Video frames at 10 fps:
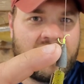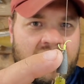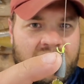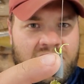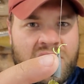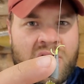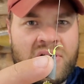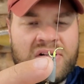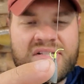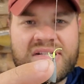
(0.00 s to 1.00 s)

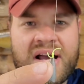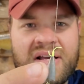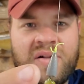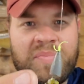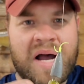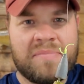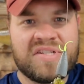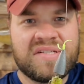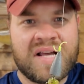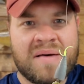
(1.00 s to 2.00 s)
yarn style bobber
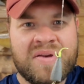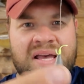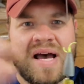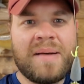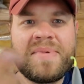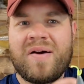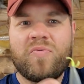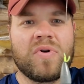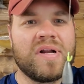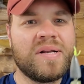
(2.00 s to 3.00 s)
stop. I'm not
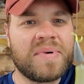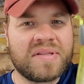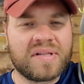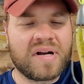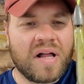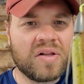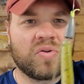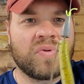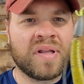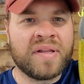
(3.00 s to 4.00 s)
worried about the color
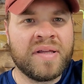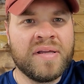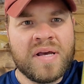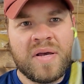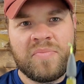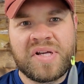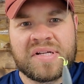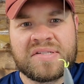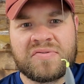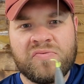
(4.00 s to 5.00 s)
really,
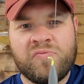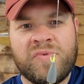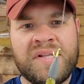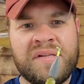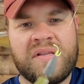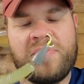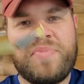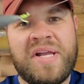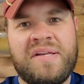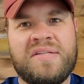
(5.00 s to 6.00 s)
because when the
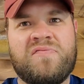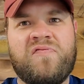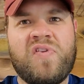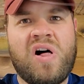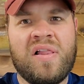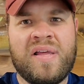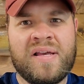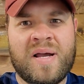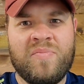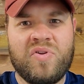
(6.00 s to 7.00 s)
bait is
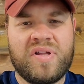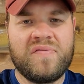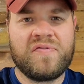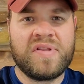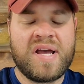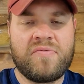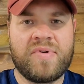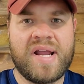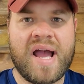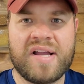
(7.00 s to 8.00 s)
falling, I'm looking for that
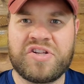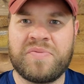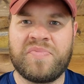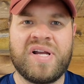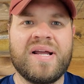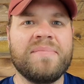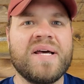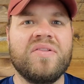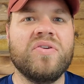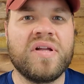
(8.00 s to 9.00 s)
reaction bite. I'm
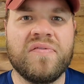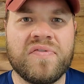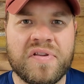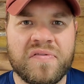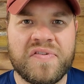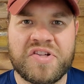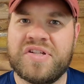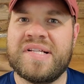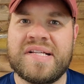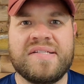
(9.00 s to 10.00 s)
not looking for the fish
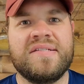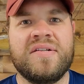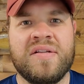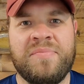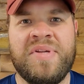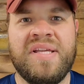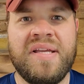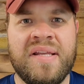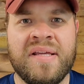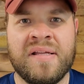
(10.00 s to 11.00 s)
to necessarily be
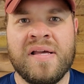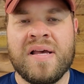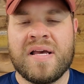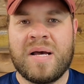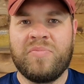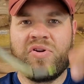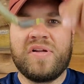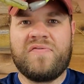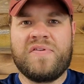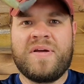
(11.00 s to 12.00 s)
eating. I'm
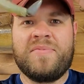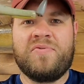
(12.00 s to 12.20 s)
looking for them to